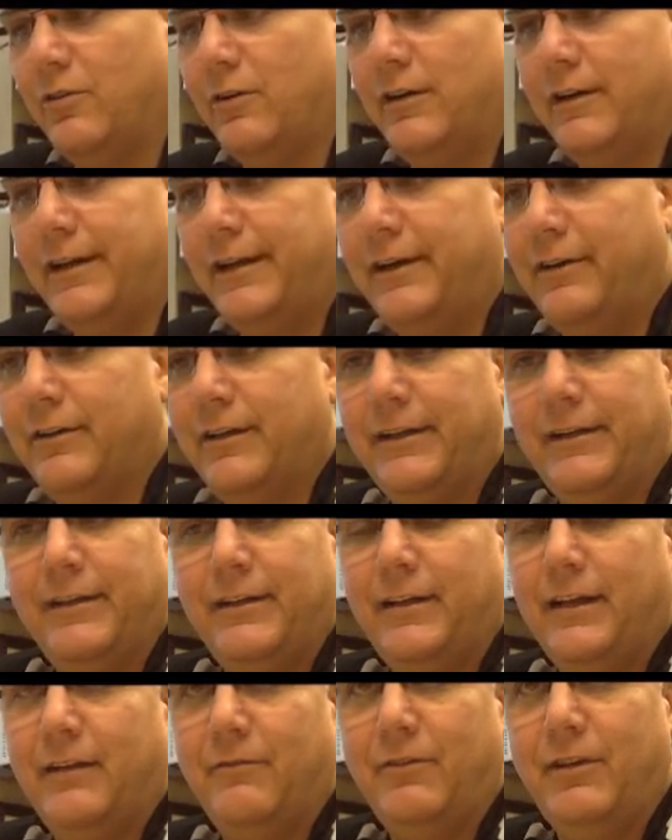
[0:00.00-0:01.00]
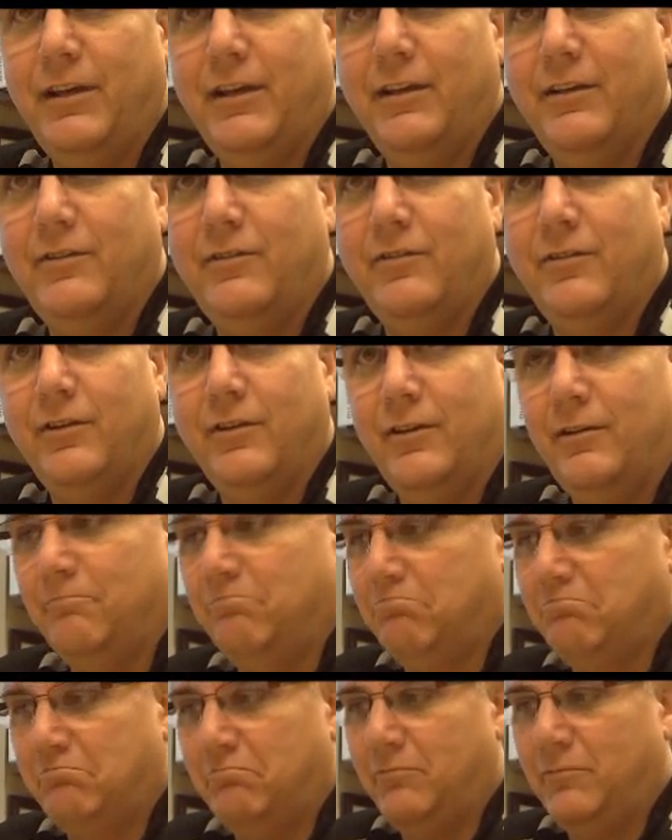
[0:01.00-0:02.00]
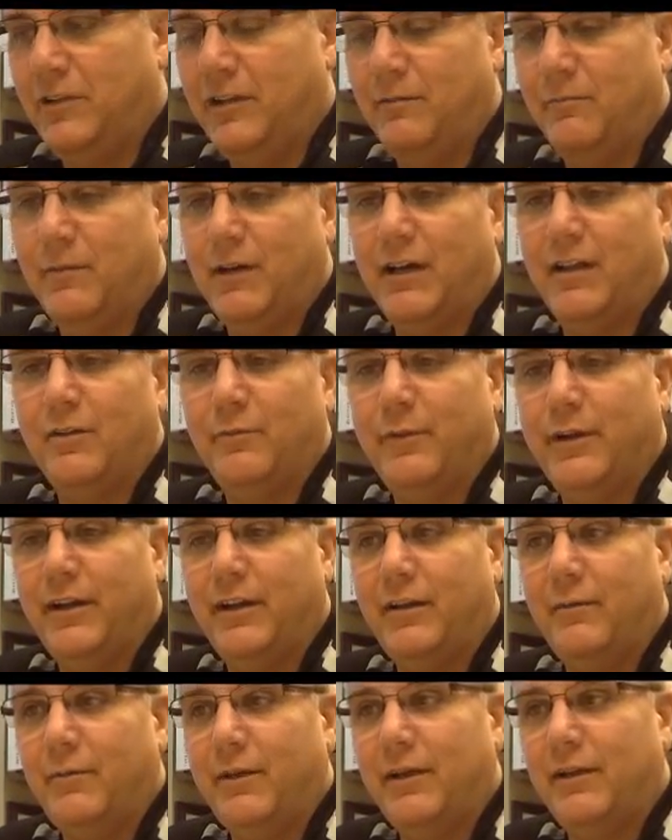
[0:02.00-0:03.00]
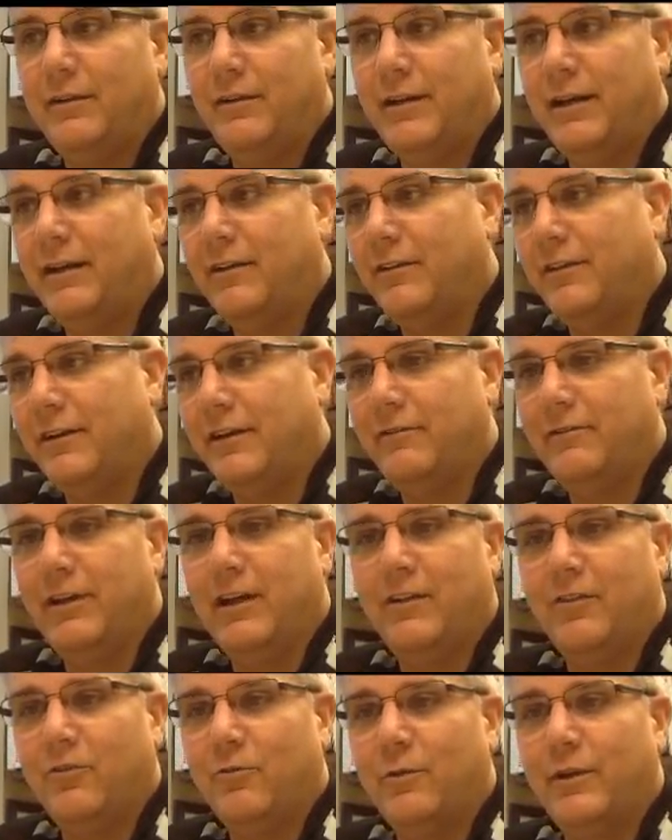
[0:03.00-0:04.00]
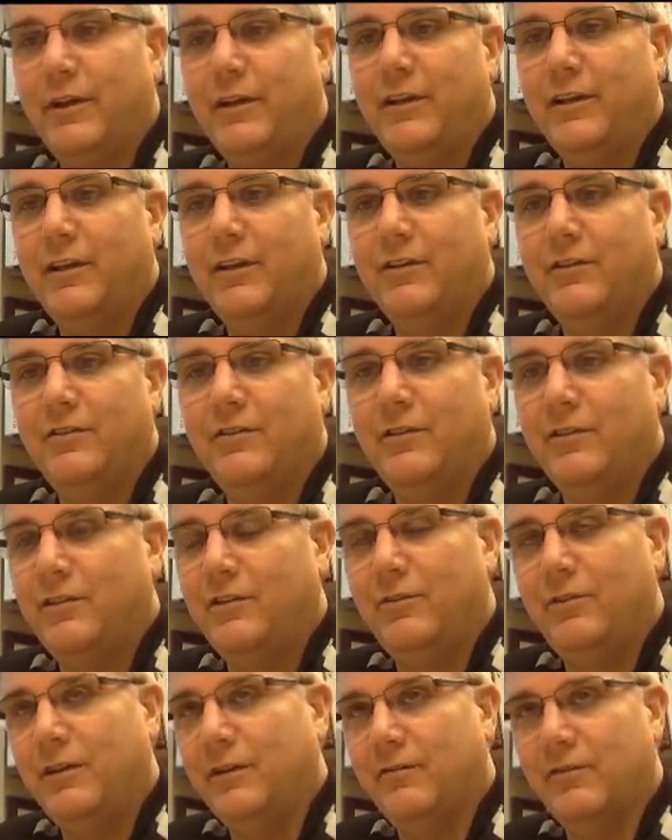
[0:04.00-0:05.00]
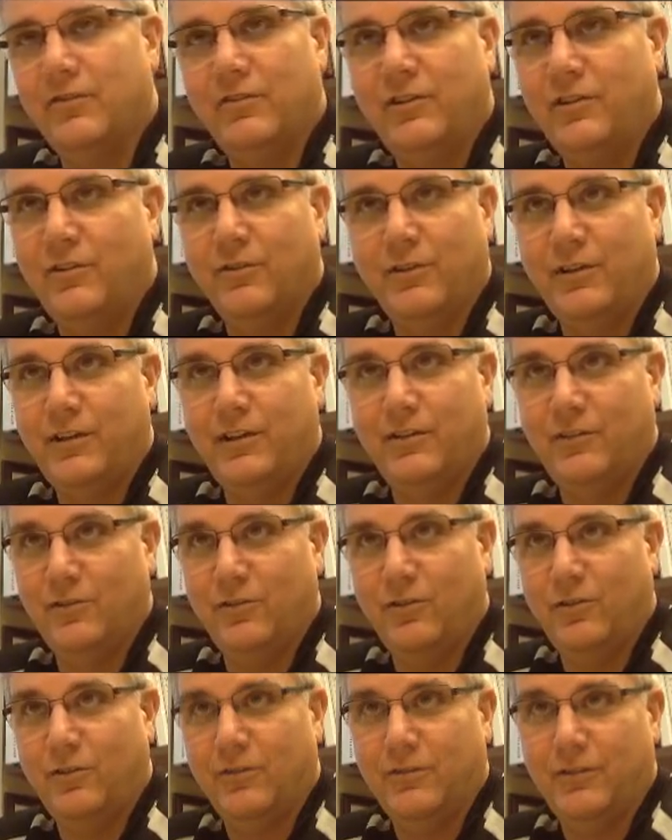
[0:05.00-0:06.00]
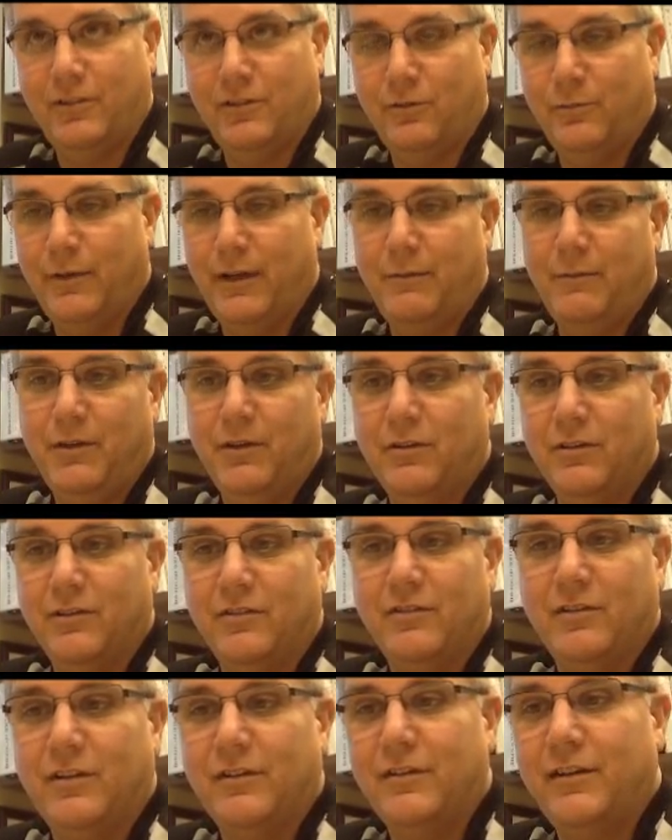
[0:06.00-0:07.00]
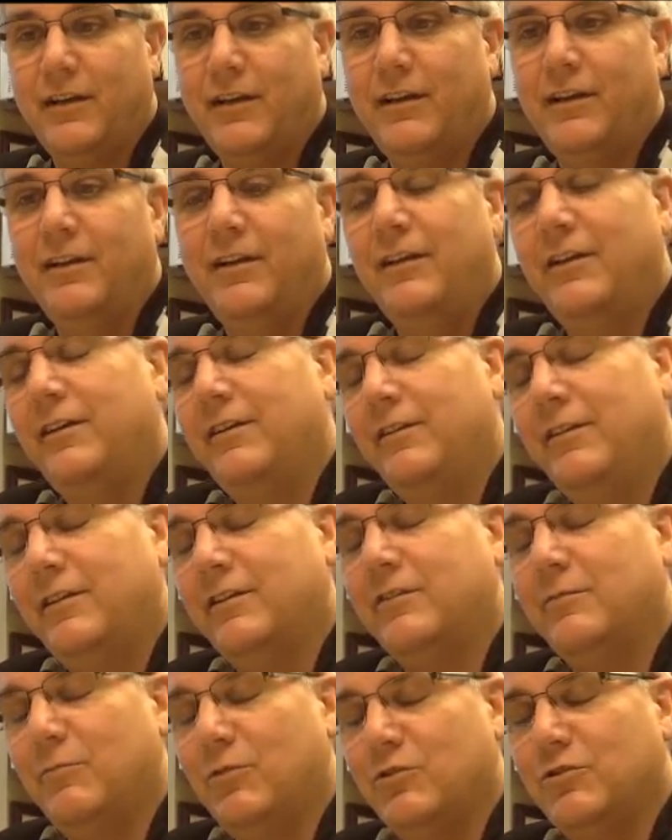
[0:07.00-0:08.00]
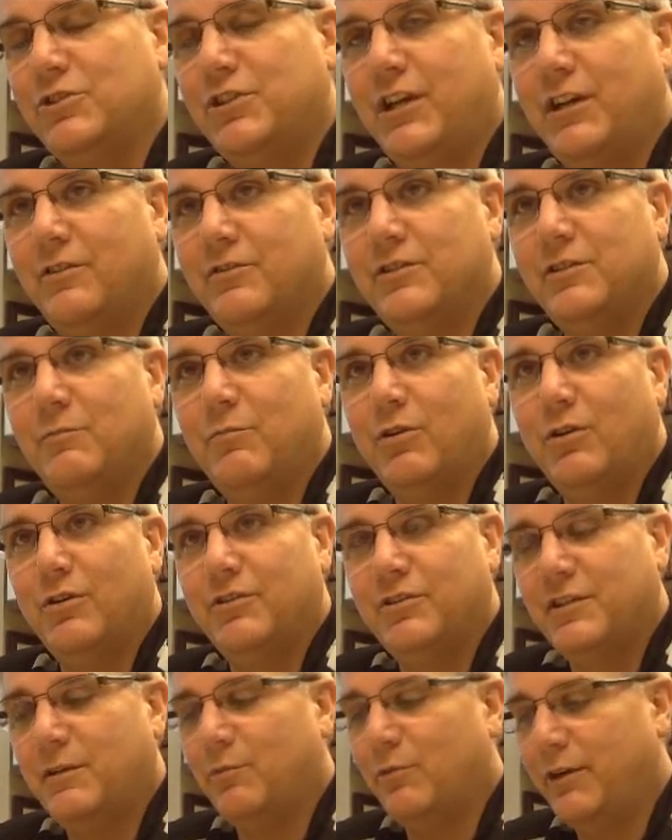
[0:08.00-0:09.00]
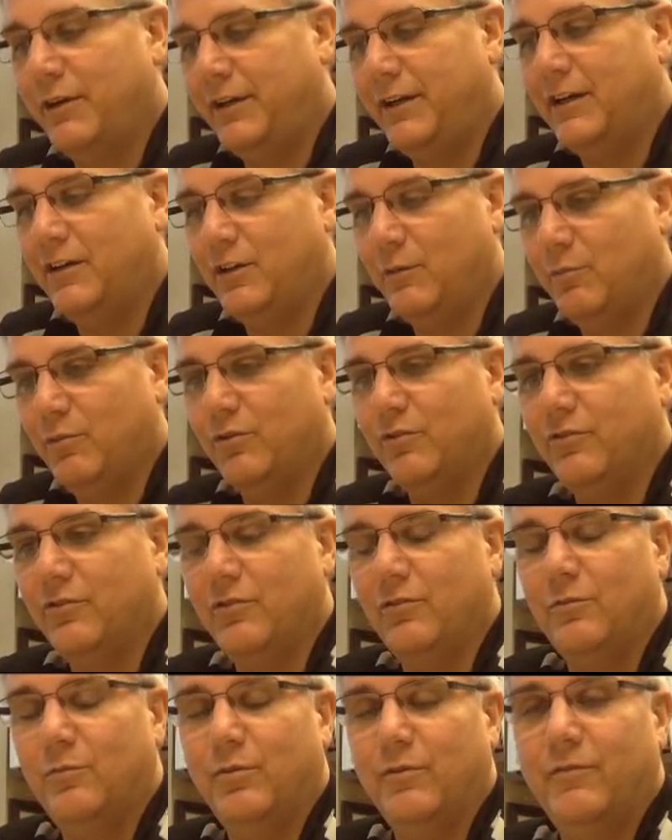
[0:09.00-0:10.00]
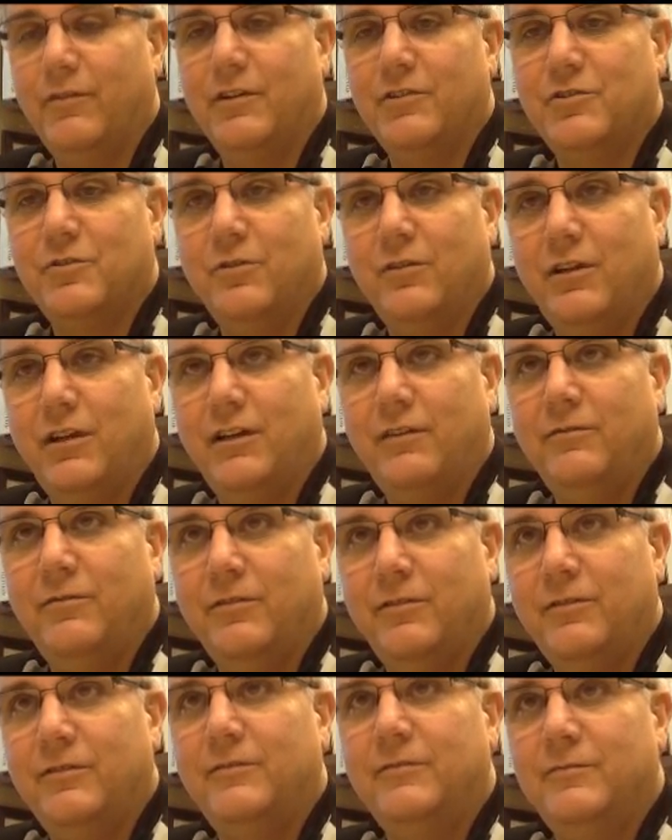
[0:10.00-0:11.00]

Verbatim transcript: started out i didn't have kids didn't bother me anymore anyway, now that i've got three kids and you never see your kids at all until maybe on a sunday that's the most challenging part separating out your personal and professional life